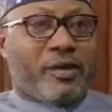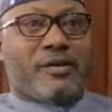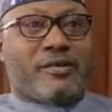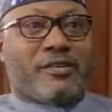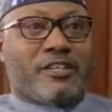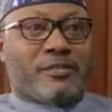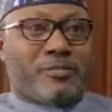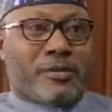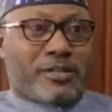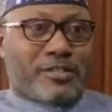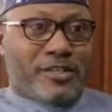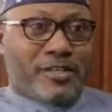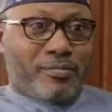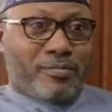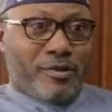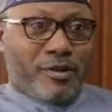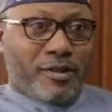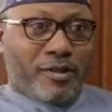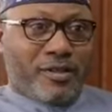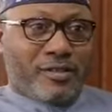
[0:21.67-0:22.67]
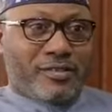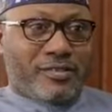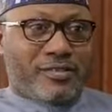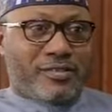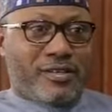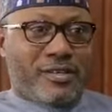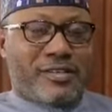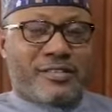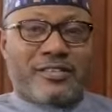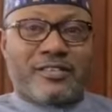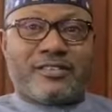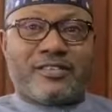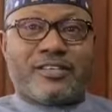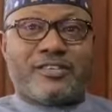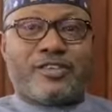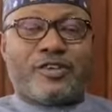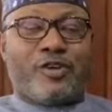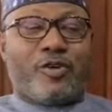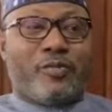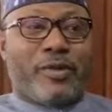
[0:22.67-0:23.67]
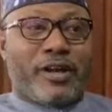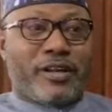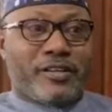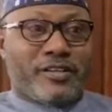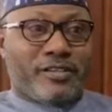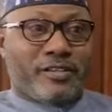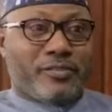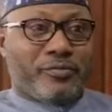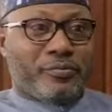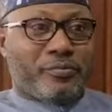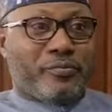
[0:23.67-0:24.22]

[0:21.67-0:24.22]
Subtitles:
Respected brothers and sisters in humanity,